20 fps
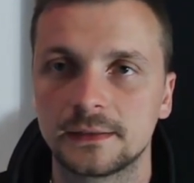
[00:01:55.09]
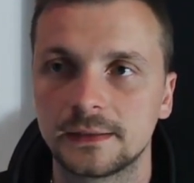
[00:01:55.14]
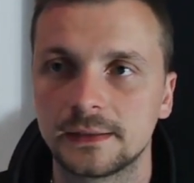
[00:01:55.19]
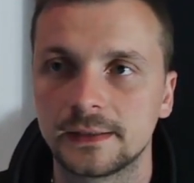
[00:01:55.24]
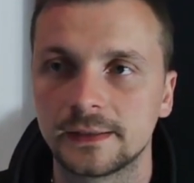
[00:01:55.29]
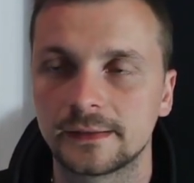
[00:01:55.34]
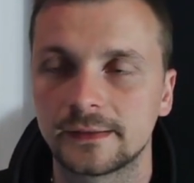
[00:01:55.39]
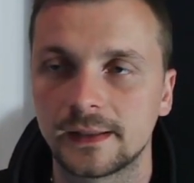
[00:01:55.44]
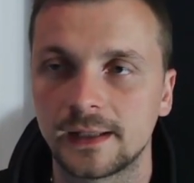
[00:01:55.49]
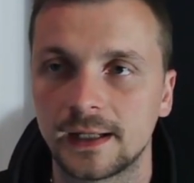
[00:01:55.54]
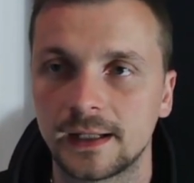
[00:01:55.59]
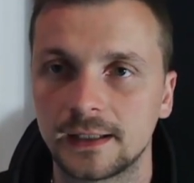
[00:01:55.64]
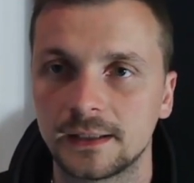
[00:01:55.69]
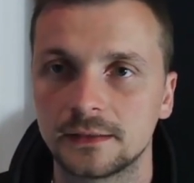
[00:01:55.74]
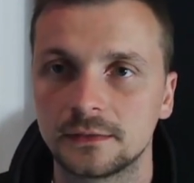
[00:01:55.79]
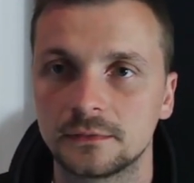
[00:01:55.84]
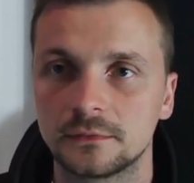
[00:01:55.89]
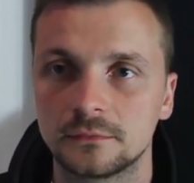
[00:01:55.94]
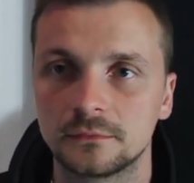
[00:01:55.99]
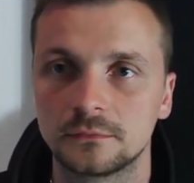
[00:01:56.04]
Is that,
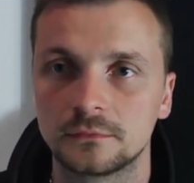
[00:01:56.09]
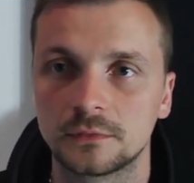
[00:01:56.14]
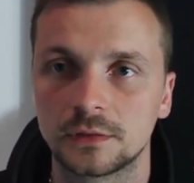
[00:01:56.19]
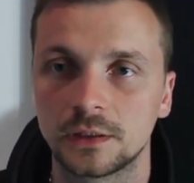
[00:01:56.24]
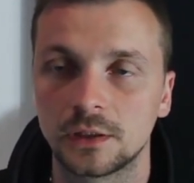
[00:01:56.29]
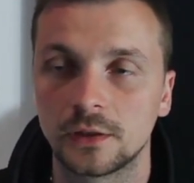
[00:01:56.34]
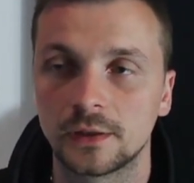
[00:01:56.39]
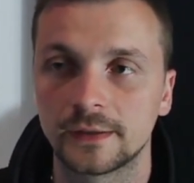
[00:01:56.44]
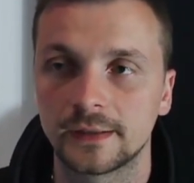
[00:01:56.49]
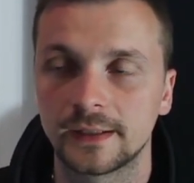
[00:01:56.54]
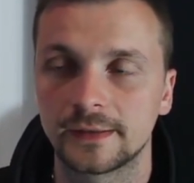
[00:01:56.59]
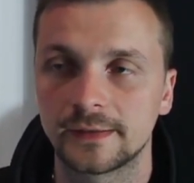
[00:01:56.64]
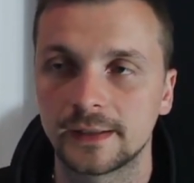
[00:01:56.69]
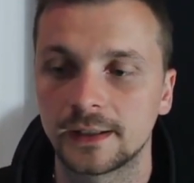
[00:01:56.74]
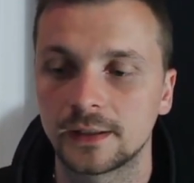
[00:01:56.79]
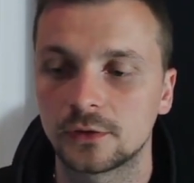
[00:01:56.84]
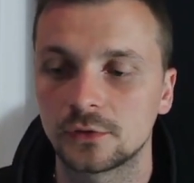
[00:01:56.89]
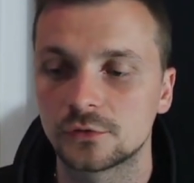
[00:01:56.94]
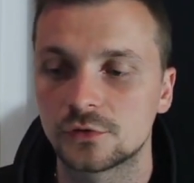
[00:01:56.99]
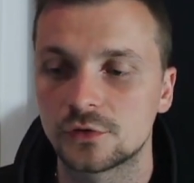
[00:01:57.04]
you know, is it
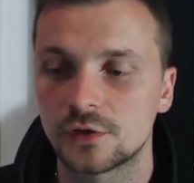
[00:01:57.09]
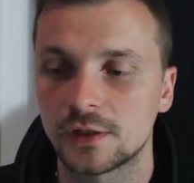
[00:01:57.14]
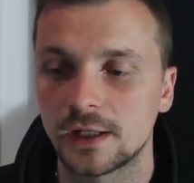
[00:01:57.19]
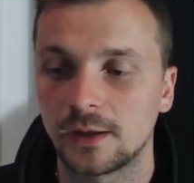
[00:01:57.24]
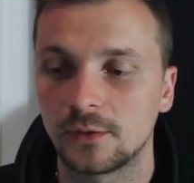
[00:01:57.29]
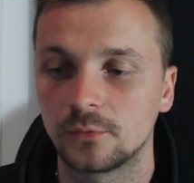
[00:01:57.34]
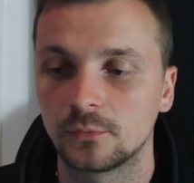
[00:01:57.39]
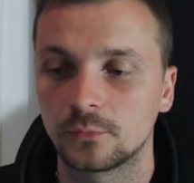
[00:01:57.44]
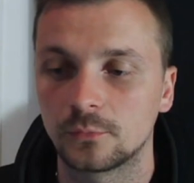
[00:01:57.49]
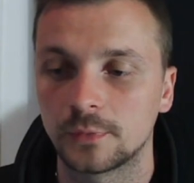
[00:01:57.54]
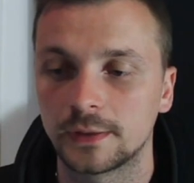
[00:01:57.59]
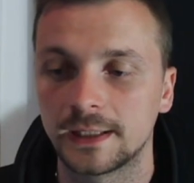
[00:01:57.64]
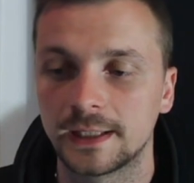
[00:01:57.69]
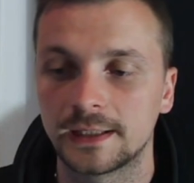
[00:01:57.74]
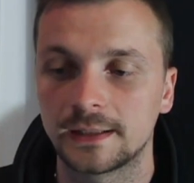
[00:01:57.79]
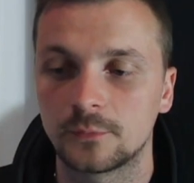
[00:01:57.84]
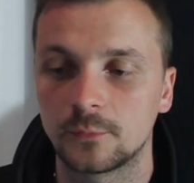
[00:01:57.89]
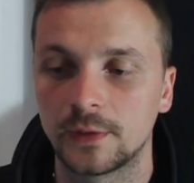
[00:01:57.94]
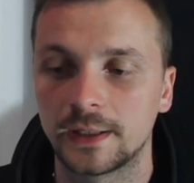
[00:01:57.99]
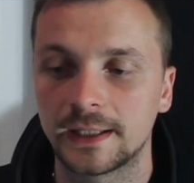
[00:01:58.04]
a good shout? We
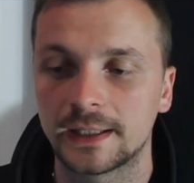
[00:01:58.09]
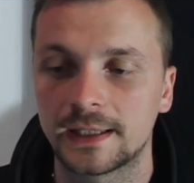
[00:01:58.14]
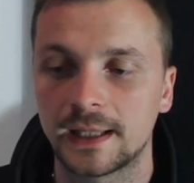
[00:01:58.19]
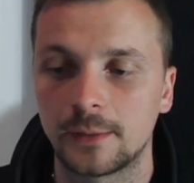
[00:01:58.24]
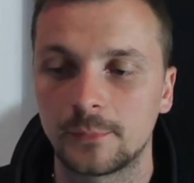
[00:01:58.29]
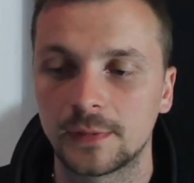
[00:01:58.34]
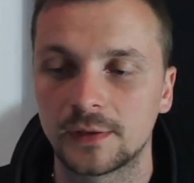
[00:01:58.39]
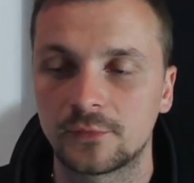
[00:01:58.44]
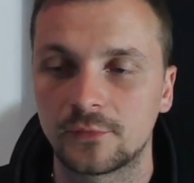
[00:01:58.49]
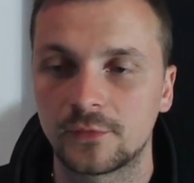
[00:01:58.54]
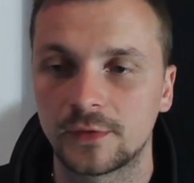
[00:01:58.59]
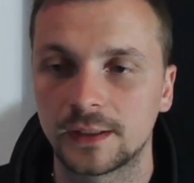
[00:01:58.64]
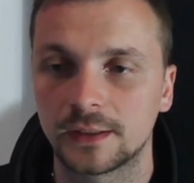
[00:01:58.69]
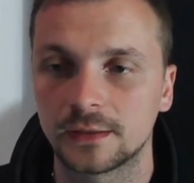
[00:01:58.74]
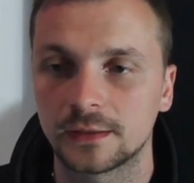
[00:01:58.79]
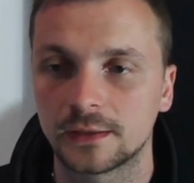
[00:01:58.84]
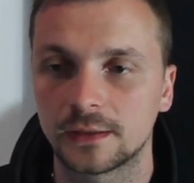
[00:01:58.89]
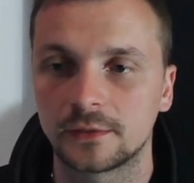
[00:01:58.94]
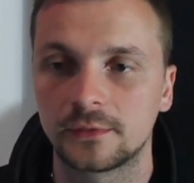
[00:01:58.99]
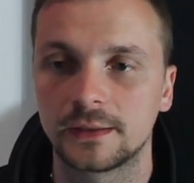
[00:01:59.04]
need that
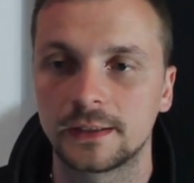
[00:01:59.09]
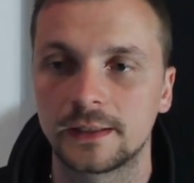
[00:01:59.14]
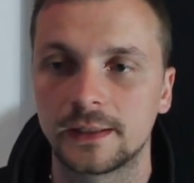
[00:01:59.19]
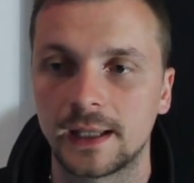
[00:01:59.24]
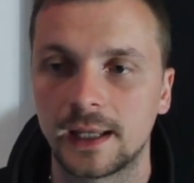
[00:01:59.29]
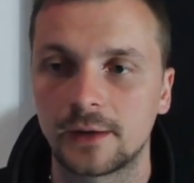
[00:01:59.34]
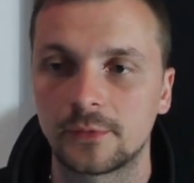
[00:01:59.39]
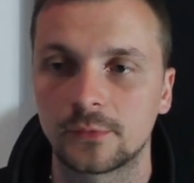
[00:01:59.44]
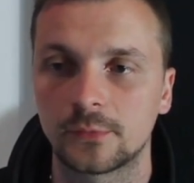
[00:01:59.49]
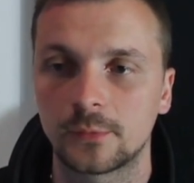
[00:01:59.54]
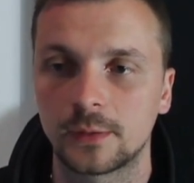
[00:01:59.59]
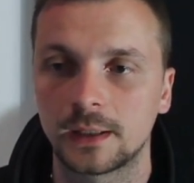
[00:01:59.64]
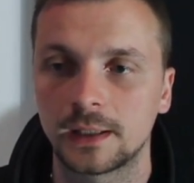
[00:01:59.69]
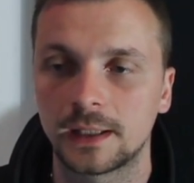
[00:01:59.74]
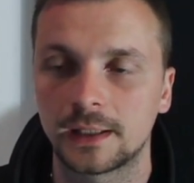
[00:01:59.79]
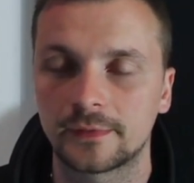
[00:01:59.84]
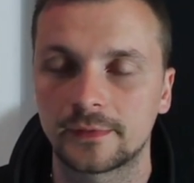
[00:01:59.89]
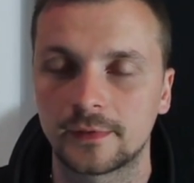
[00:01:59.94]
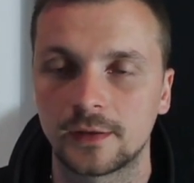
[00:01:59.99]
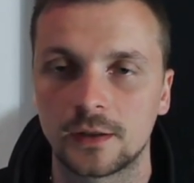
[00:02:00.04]
midfielder in there as well,
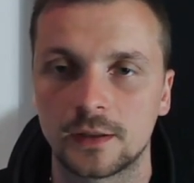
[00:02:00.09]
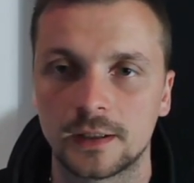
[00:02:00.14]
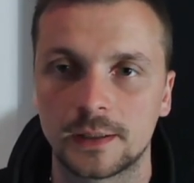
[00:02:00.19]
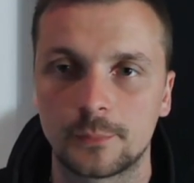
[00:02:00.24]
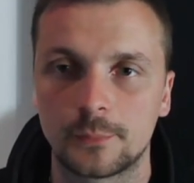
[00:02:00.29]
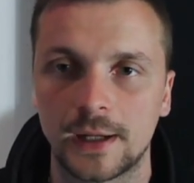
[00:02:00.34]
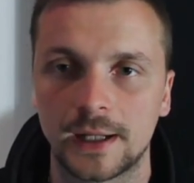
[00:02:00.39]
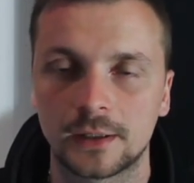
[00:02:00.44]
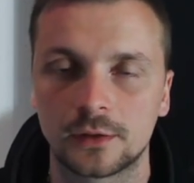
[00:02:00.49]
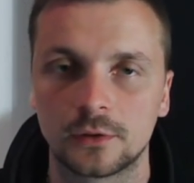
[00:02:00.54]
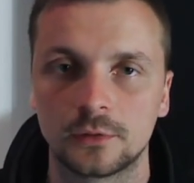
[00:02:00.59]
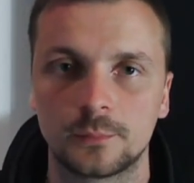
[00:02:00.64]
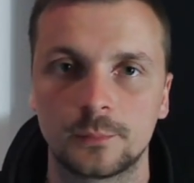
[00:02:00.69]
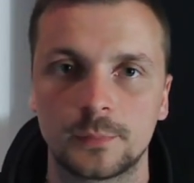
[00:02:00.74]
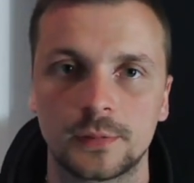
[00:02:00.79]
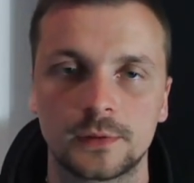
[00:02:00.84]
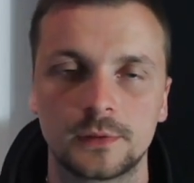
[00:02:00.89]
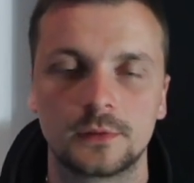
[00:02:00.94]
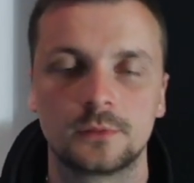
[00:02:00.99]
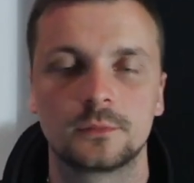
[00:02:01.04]
like certainly backup,
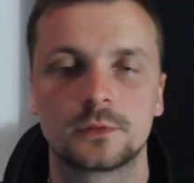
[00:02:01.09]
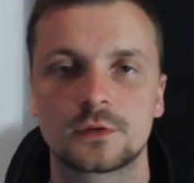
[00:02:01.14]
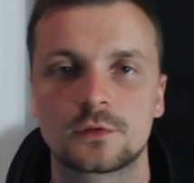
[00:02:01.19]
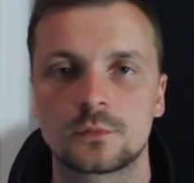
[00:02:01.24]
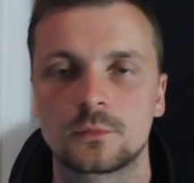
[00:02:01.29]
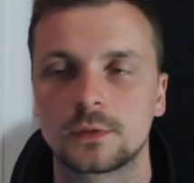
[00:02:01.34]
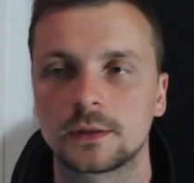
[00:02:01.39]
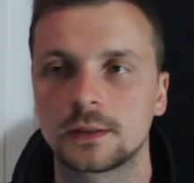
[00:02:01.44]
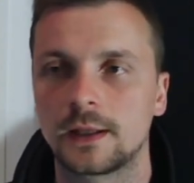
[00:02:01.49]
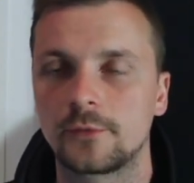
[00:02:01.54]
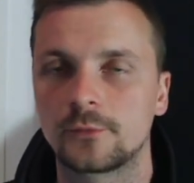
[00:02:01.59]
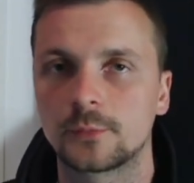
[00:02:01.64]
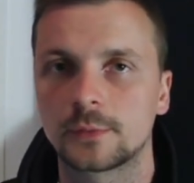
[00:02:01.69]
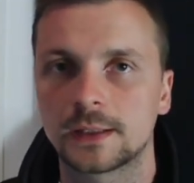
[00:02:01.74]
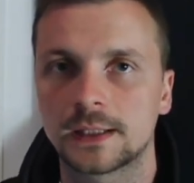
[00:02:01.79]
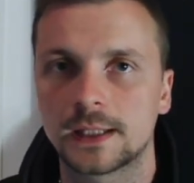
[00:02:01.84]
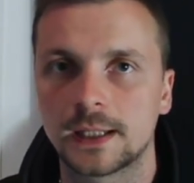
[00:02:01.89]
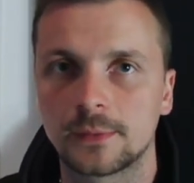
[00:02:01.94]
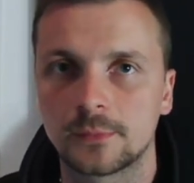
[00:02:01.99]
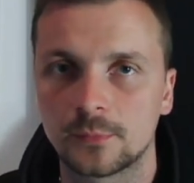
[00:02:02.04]
which
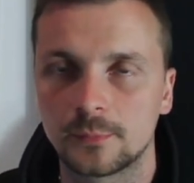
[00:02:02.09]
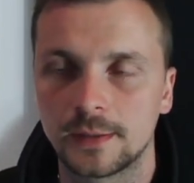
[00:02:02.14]
everybody keeps